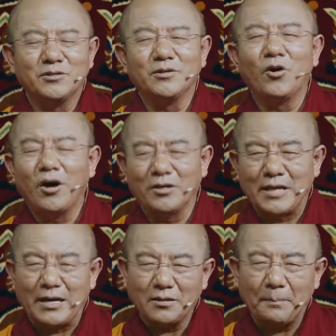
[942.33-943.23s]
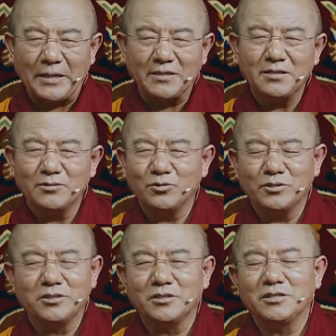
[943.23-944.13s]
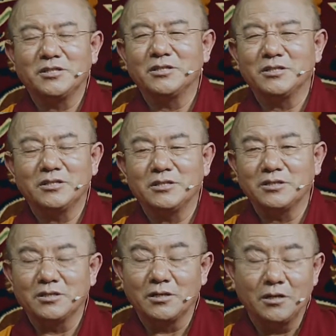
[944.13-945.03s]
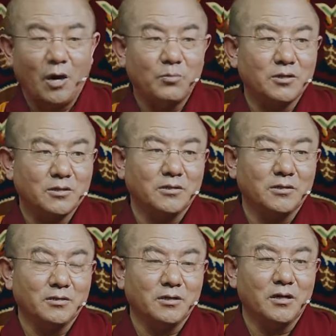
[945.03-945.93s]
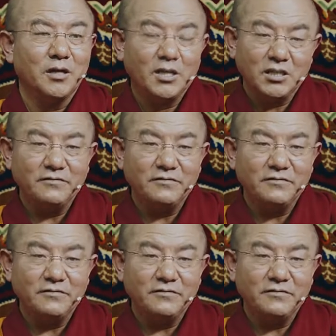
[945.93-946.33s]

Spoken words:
probably prostrate to the Buddha Shakyamuni and